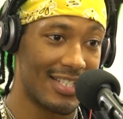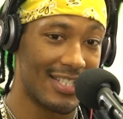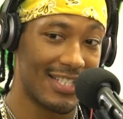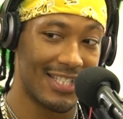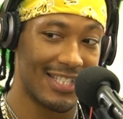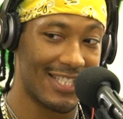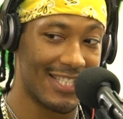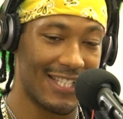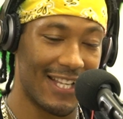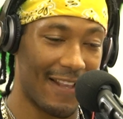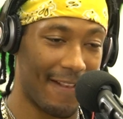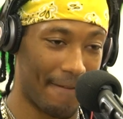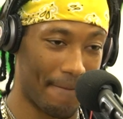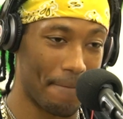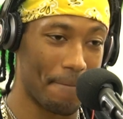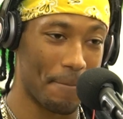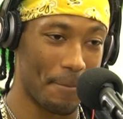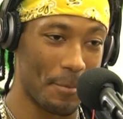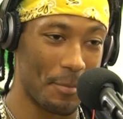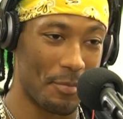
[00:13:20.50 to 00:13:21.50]
And
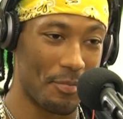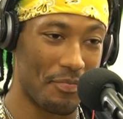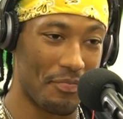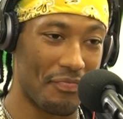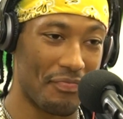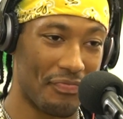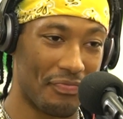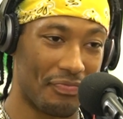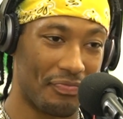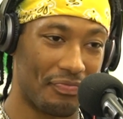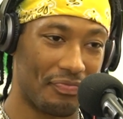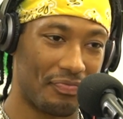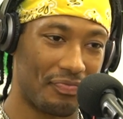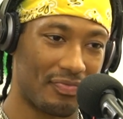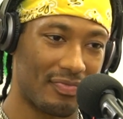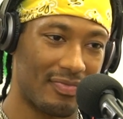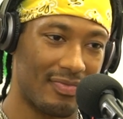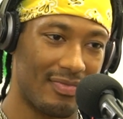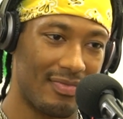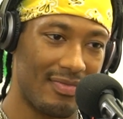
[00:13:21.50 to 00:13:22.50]
thinking back to it, for me, it was like